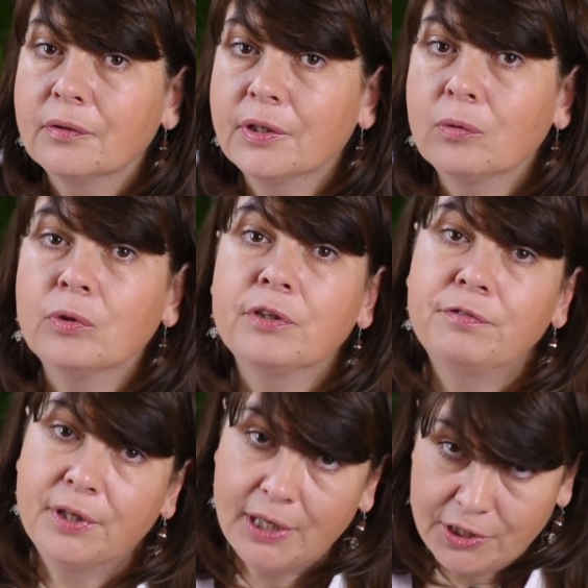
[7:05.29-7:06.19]
the
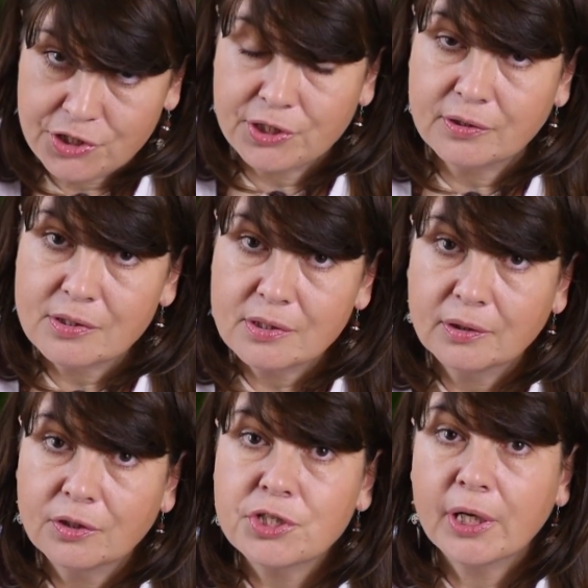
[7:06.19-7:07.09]
qualifications,
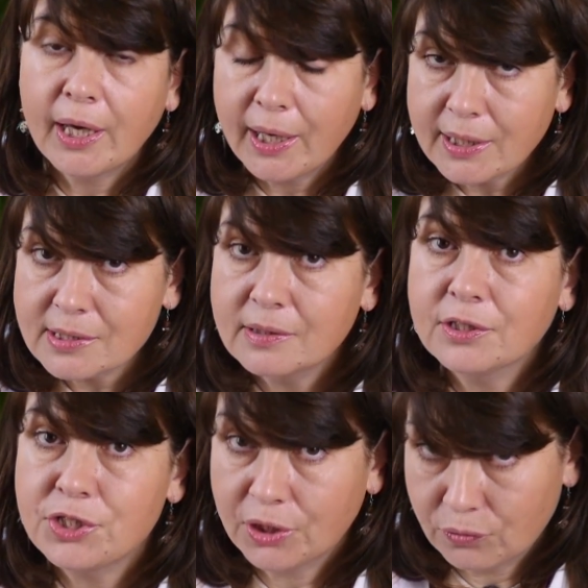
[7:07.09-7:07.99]
she has
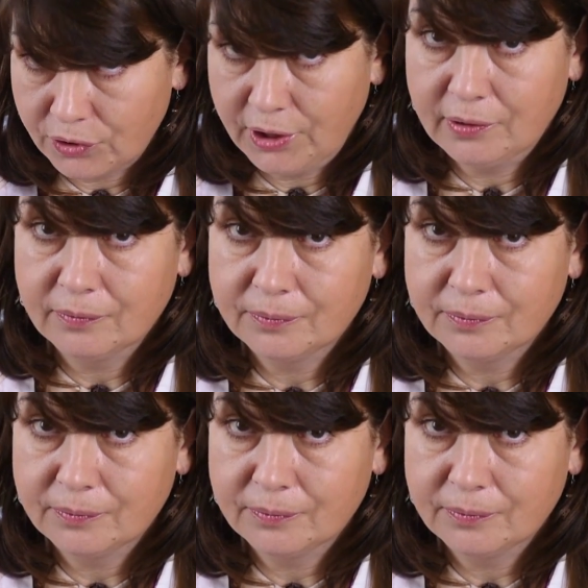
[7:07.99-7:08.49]
the degree,